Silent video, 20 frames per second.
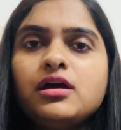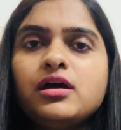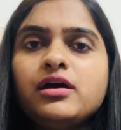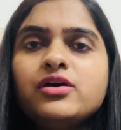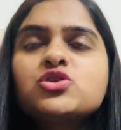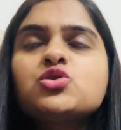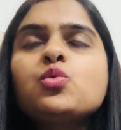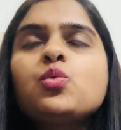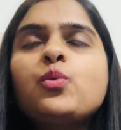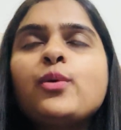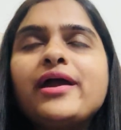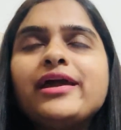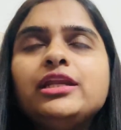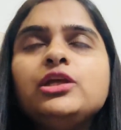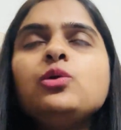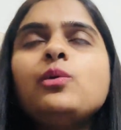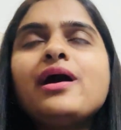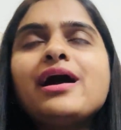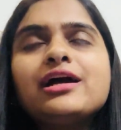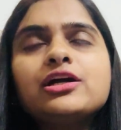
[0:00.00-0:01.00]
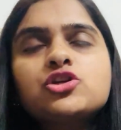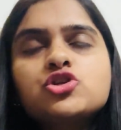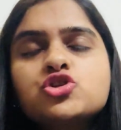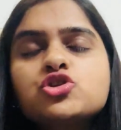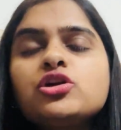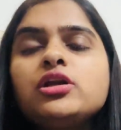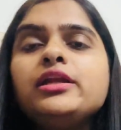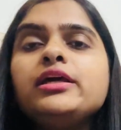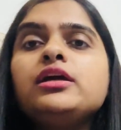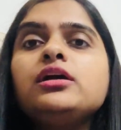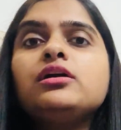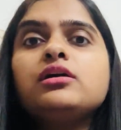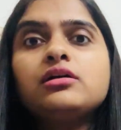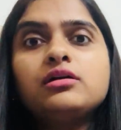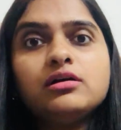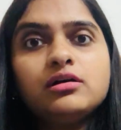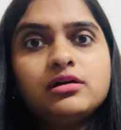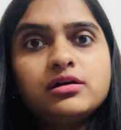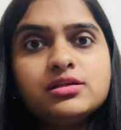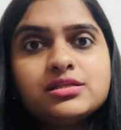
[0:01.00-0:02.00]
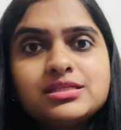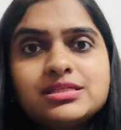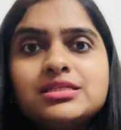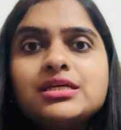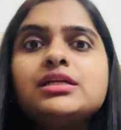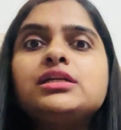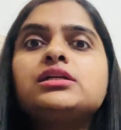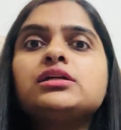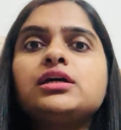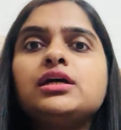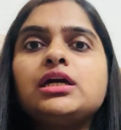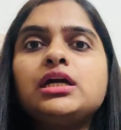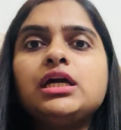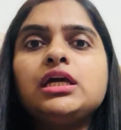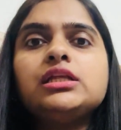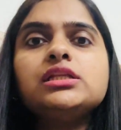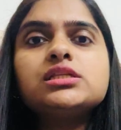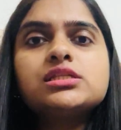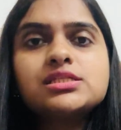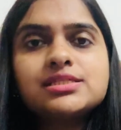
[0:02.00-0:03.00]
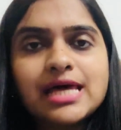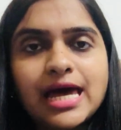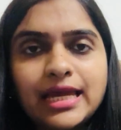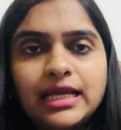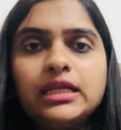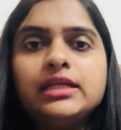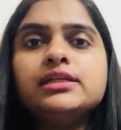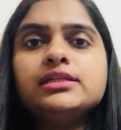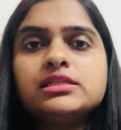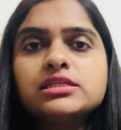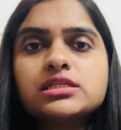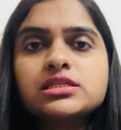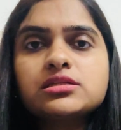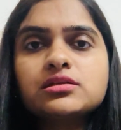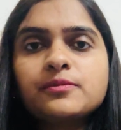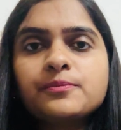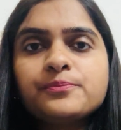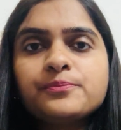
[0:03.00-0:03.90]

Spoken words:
So, when you actually sit in silence,